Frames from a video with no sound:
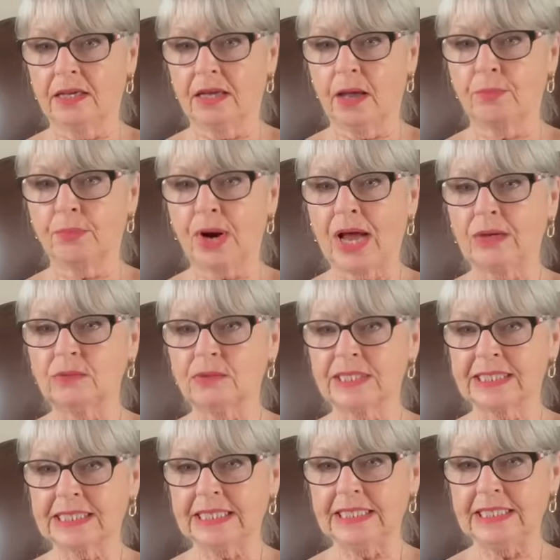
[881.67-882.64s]
brown
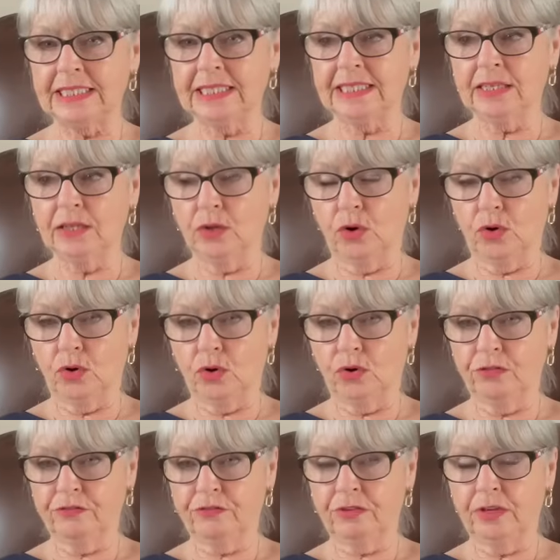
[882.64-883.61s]
seeded
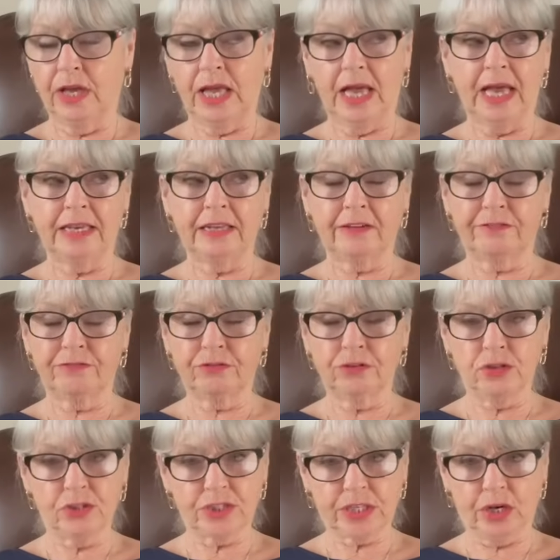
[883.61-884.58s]
loaf and I
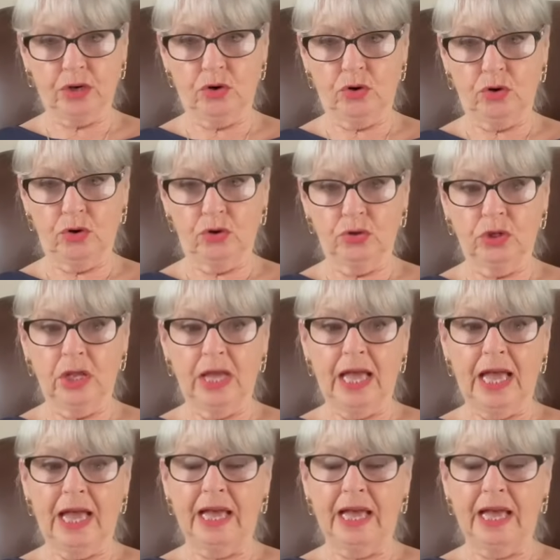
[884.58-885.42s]
froze it all.